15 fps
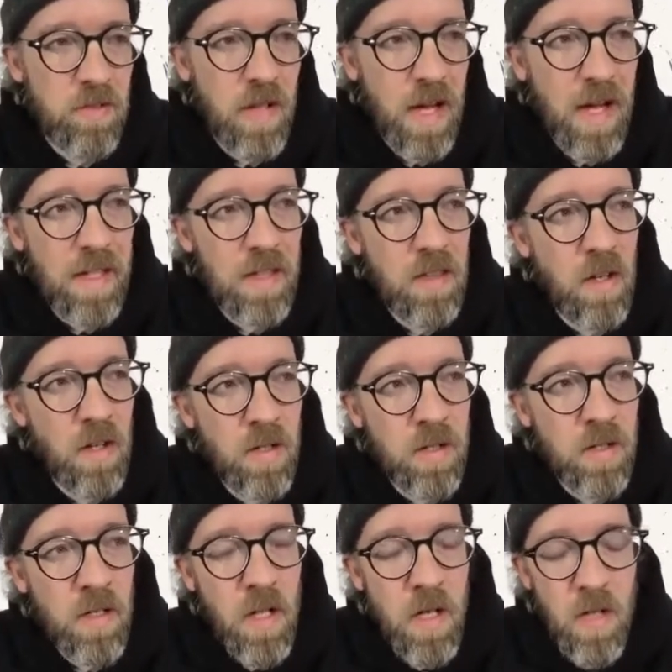So I
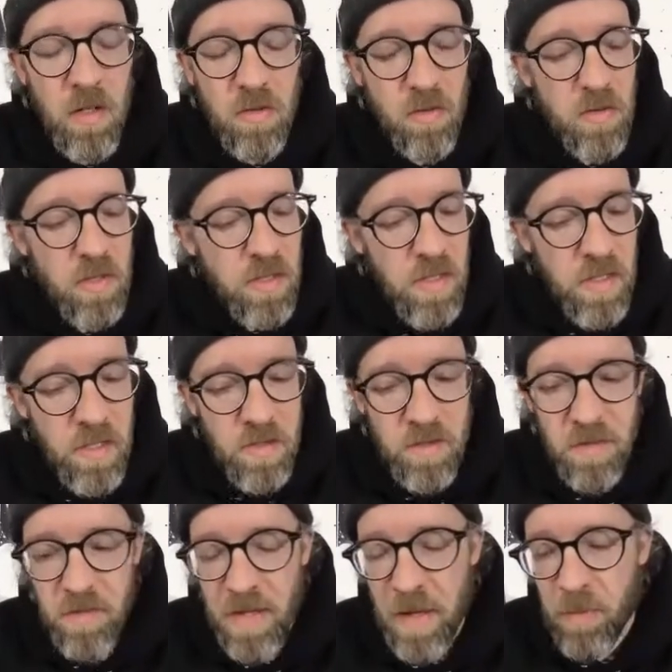learned through years
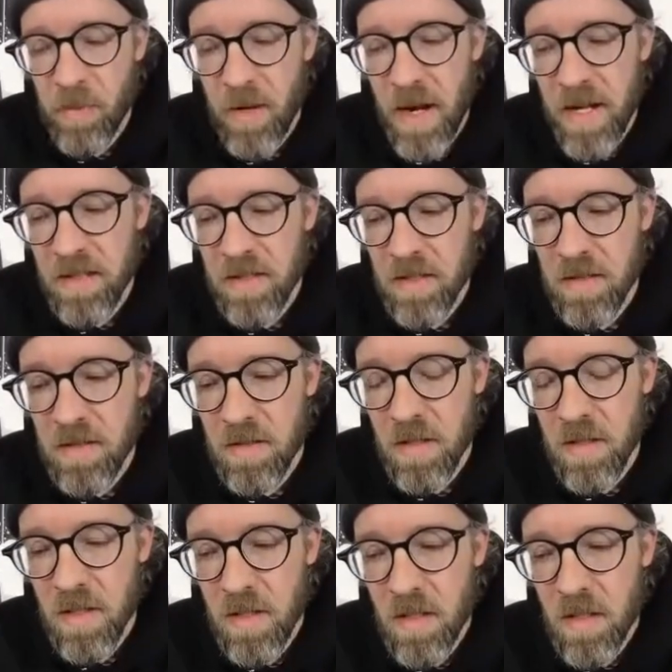of that practice
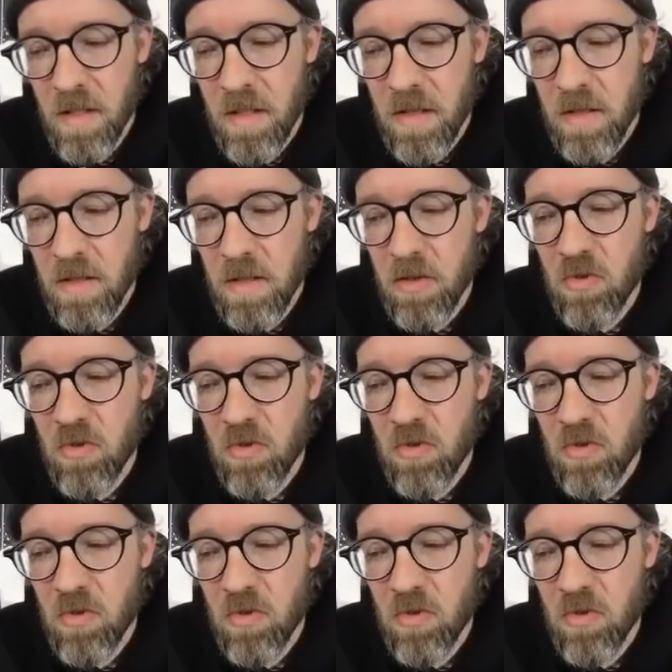the